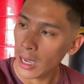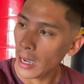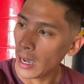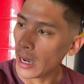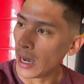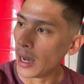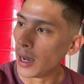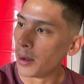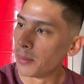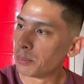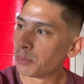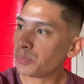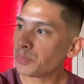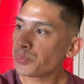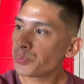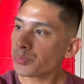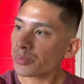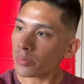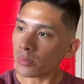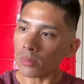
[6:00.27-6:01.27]

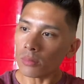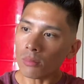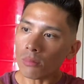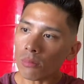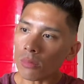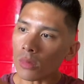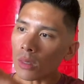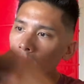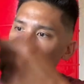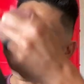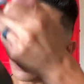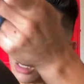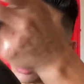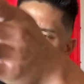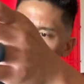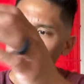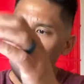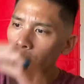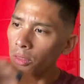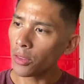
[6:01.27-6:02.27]

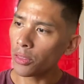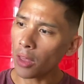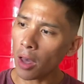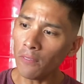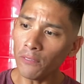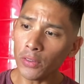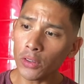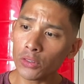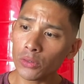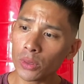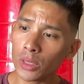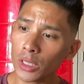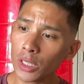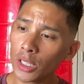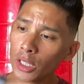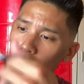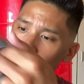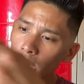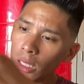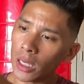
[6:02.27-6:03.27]
The thumb feels really
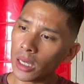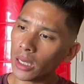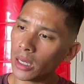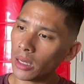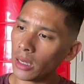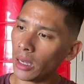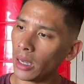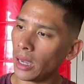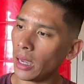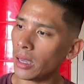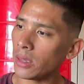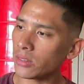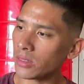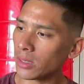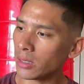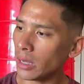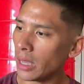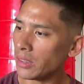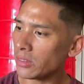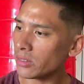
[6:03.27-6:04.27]
good. It has a
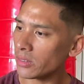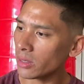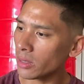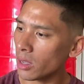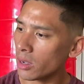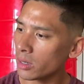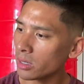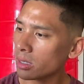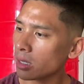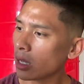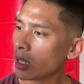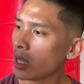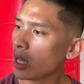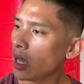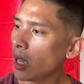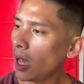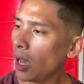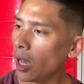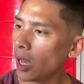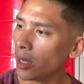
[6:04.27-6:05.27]
nice long,
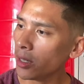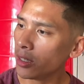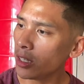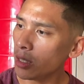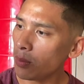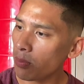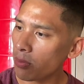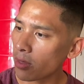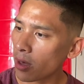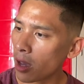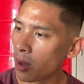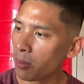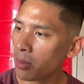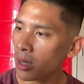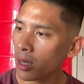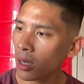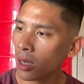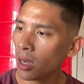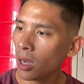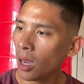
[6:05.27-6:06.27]
deep
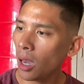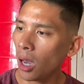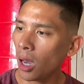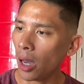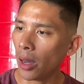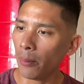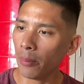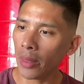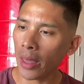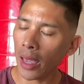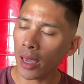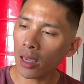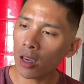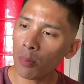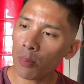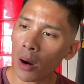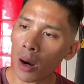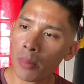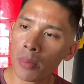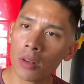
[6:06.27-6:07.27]
thumb. The hand
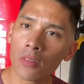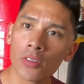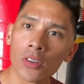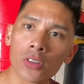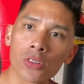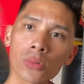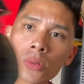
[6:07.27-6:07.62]
compartment feels